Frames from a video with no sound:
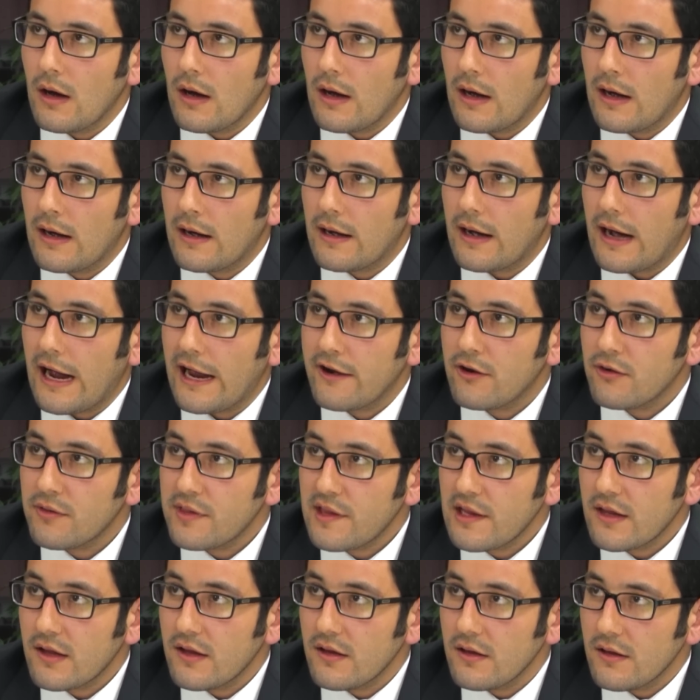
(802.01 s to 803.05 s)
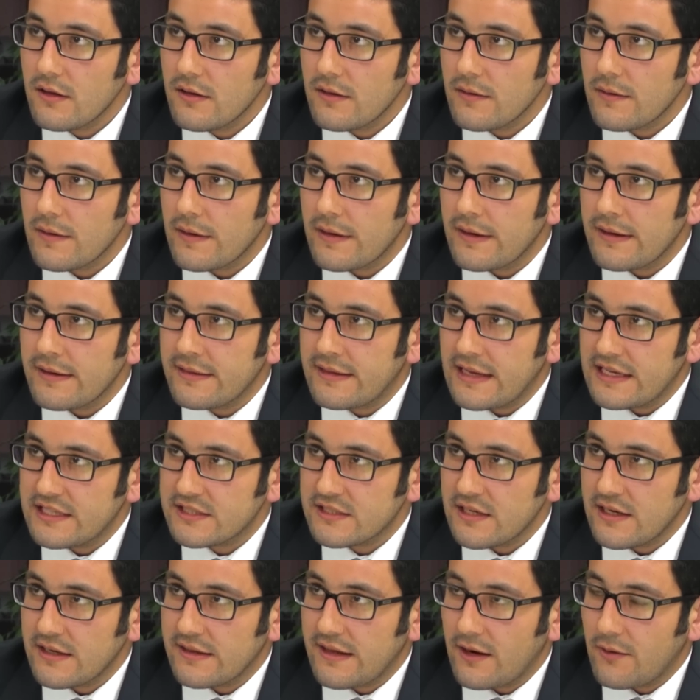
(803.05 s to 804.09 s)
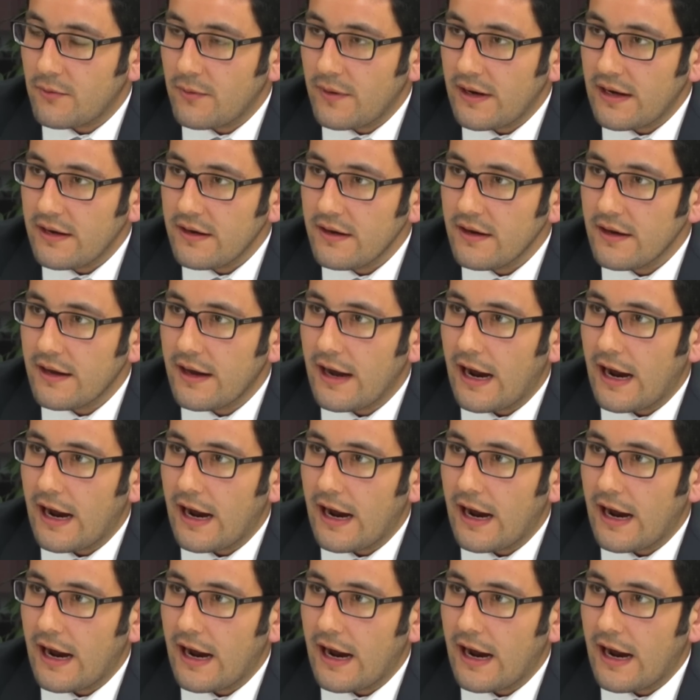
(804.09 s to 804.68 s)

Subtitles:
I don't think they see it that way.